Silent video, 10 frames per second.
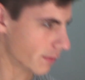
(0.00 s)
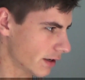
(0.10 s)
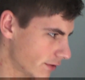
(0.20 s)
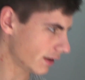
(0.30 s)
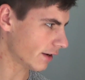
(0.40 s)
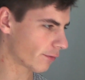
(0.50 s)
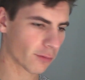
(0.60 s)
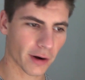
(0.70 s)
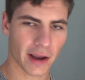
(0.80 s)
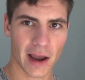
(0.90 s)
much it
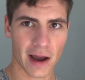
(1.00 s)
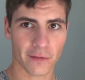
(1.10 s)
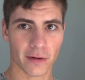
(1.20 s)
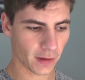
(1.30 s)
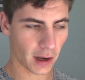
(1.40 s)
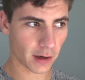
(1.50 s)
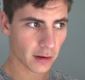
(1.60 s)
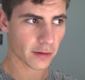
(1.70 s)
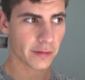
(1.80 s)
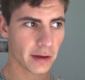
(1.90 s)
for what I have.
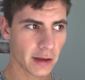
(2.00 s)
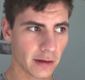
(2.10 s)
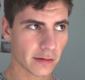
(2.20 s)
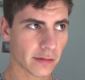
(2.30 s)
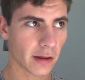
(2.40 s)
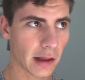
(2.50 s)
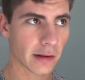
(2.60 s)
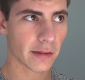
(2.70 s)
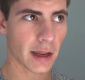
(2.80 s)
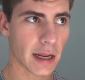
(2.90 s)
Another thing is
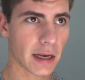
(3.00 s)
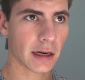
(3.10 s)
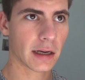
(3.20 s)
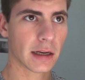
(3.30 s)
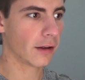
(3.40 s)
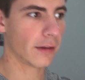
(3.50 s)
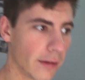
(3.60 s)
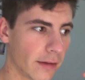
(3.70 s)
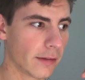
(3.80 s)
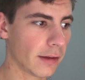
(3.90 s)
that
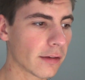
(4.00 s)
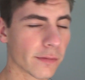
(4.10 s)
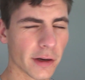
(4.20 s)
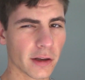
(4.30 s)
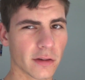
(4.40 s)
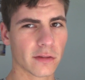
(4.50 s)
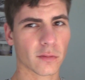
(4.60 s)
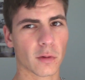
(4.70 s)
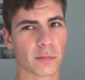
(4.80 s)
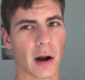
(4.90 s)
these
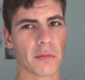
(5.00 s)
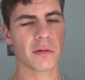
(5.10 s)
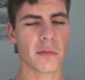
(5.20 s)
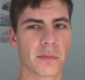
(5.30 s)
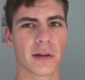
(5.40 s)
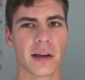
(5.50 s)
videos will probably